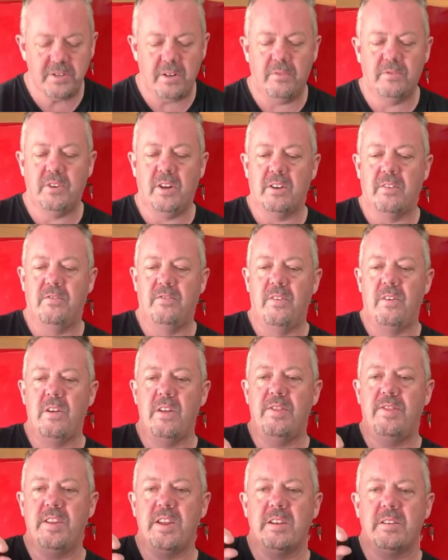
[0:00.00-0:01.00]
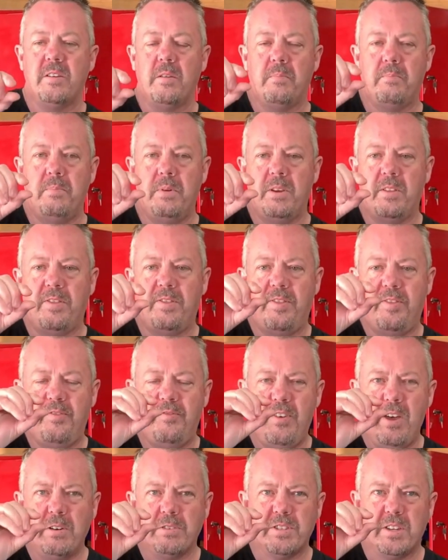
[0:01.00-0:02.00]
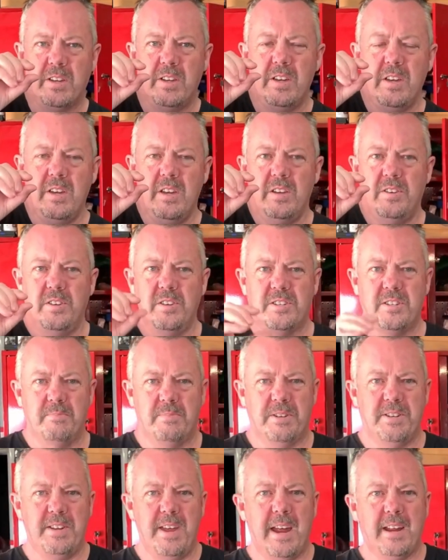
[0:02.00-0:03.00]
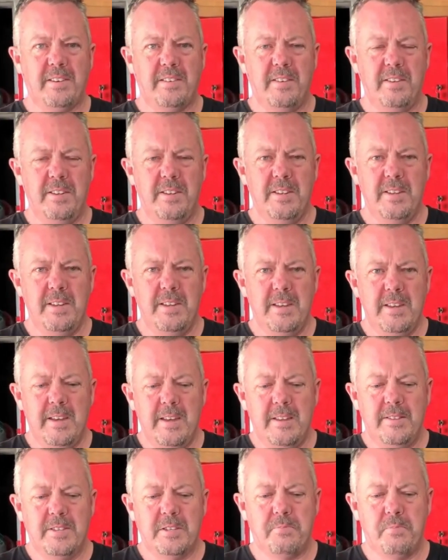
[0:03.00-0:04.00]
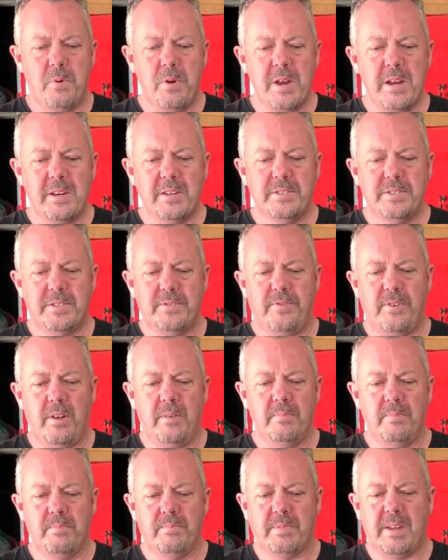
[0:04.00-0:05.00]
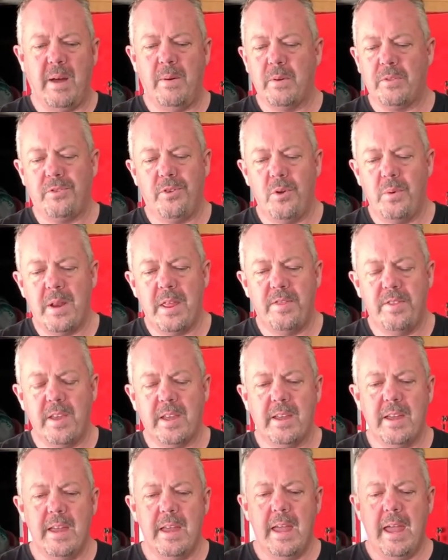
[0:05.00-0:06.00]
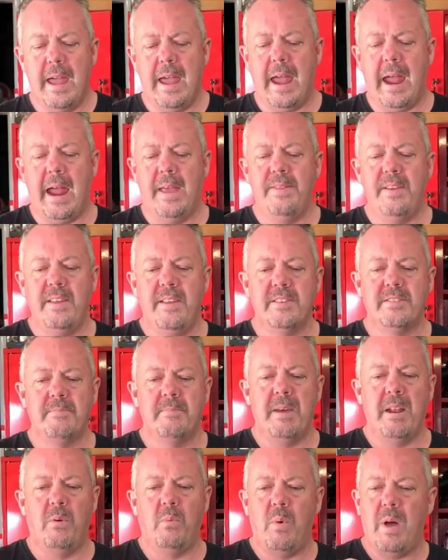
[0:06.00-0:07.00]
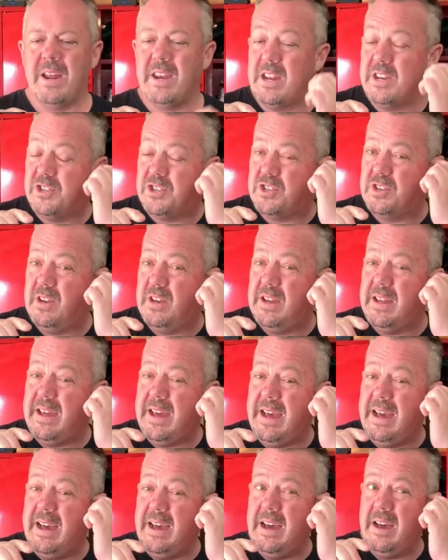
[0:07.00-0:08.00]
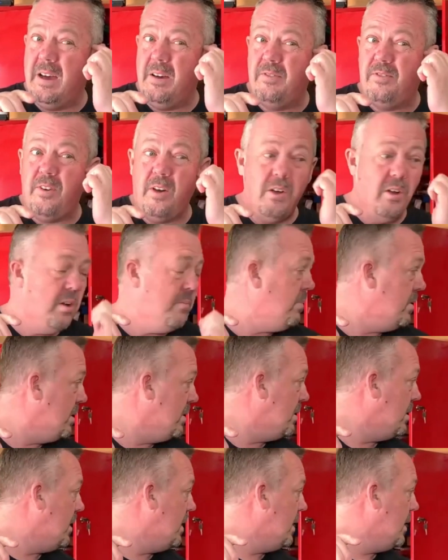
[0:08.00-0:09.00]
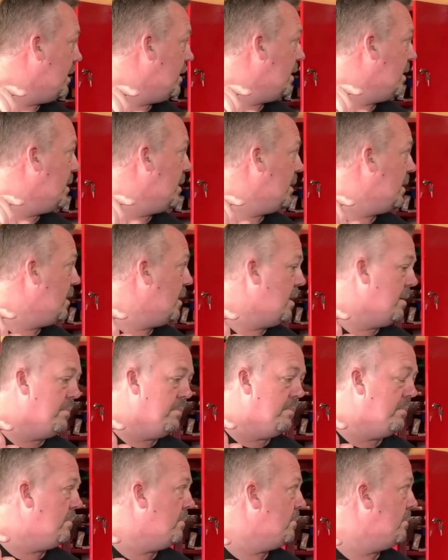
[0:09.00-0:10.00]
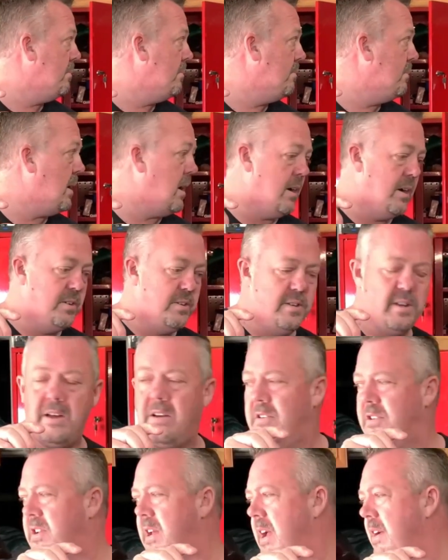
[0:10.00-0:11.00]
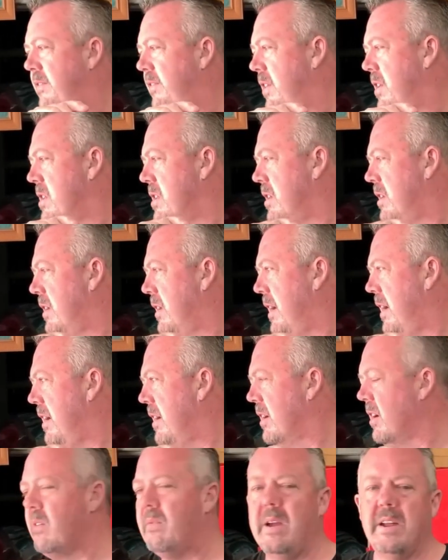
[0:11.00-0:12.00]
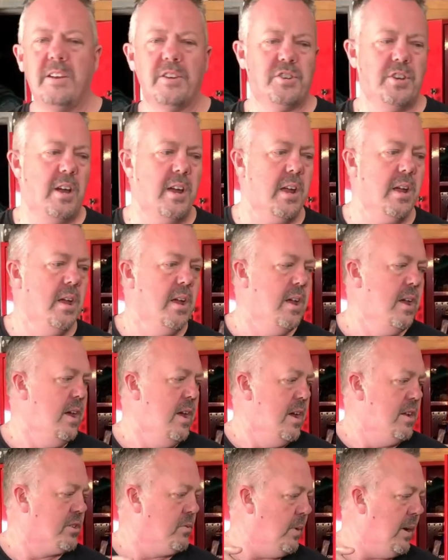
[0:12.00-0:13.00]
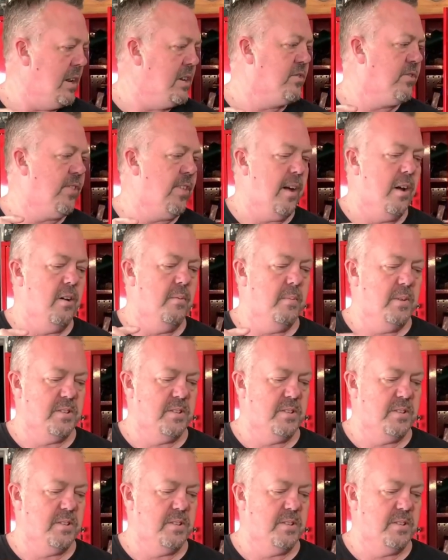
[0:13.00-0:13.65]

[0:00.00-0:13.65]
I've got a very thin bit of felt just to protect the springs from going through anything, and then there's about a 1-inch foam. I don't have any lying around to show you. It's a 1-inch foam.